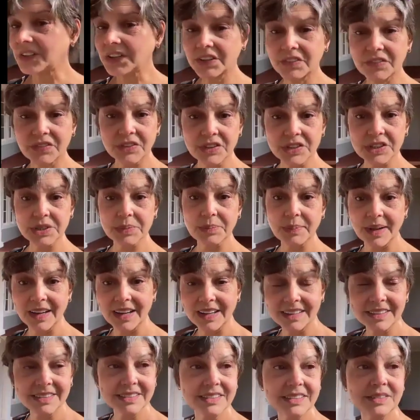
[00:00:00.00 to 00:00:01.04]
gonna look for a
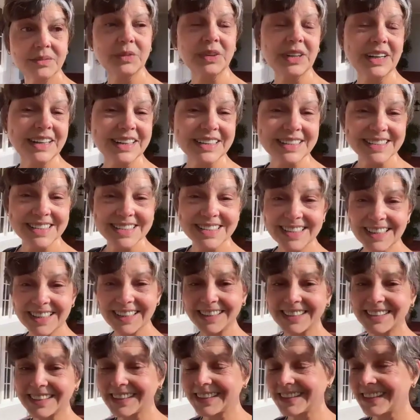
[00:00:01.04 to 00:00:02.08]
spot where I could
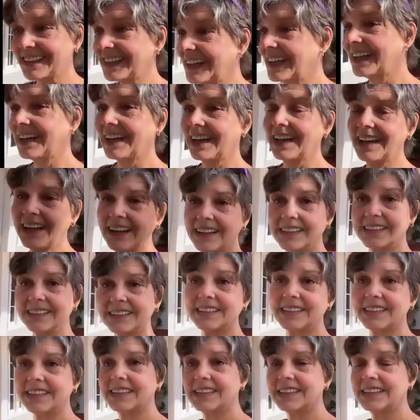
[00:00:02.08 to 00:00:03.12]
sit
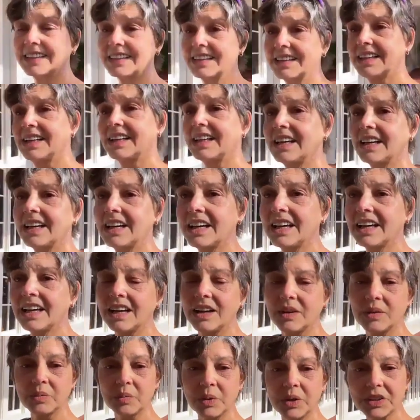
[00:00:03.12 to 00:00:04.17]
and
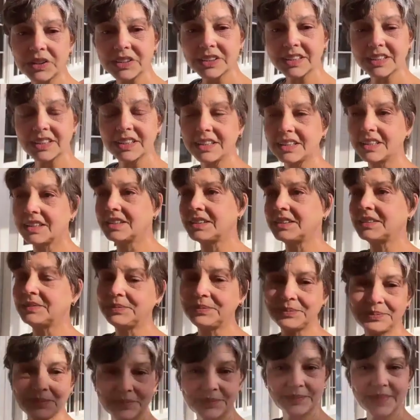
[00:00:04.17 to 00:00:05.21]
work.
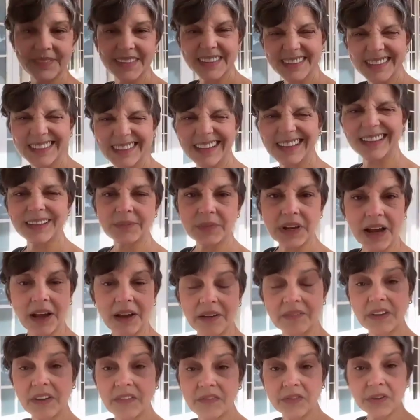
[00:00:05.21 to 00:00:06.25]

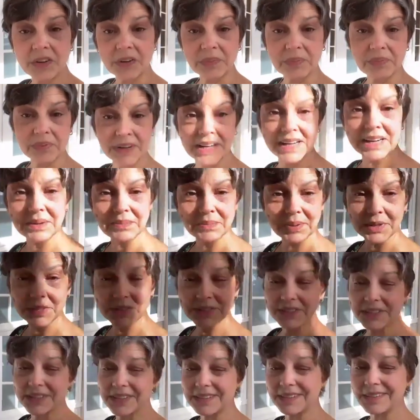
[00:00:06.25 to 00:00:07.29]
If you're a praying
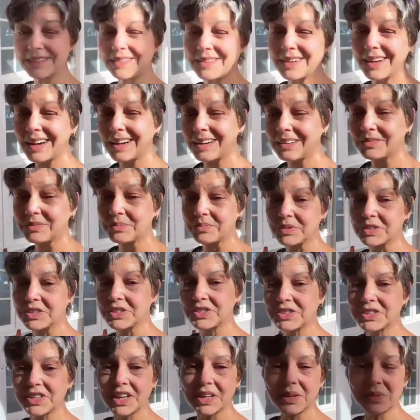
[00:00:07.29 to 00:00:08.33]
person, I
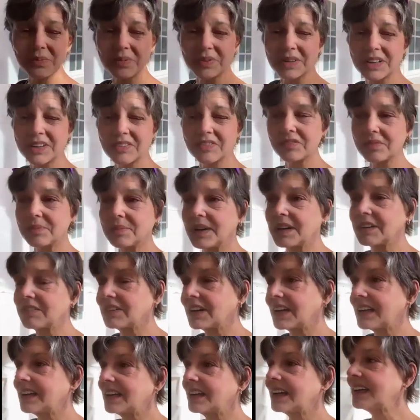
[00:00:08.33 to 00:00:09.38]
appreciate a prayer for my
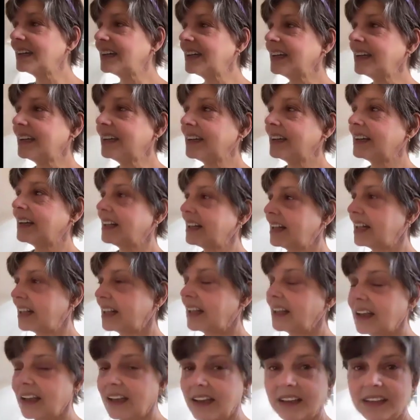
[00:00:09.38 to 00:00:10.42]
right eye.
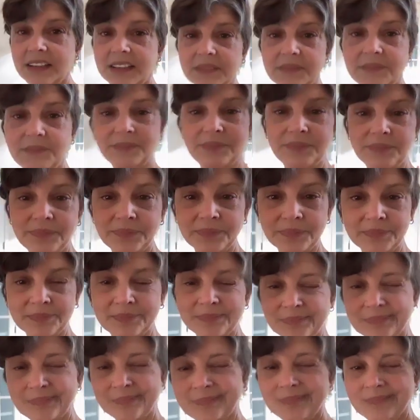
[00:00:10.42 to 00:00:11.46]

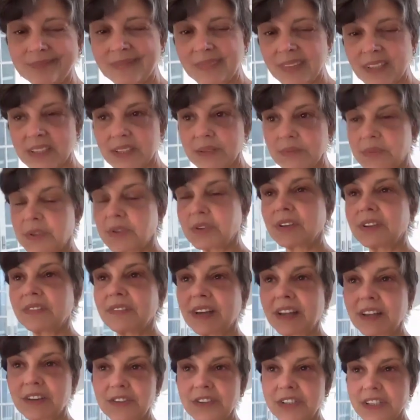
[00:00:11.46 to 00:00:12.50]
Some sort
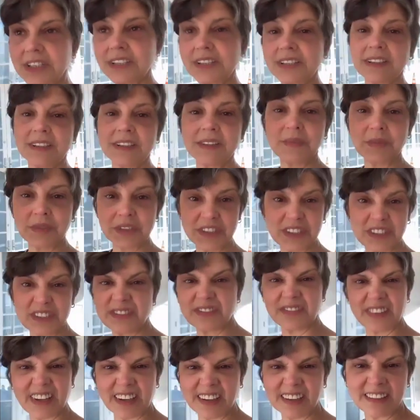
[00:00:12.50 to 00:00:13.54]
of allergy, which
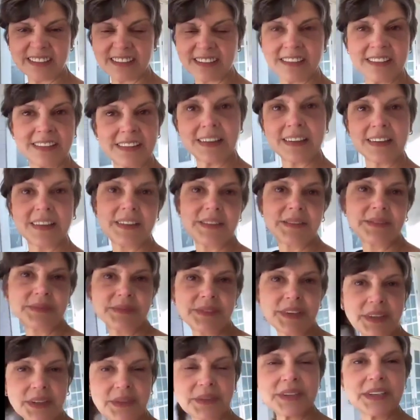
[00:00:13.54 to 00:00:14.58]
is fine.
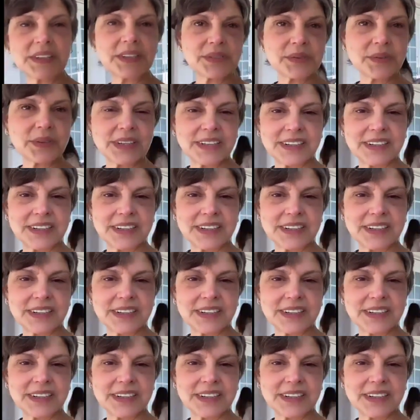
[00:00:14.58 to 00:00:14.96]
You know, it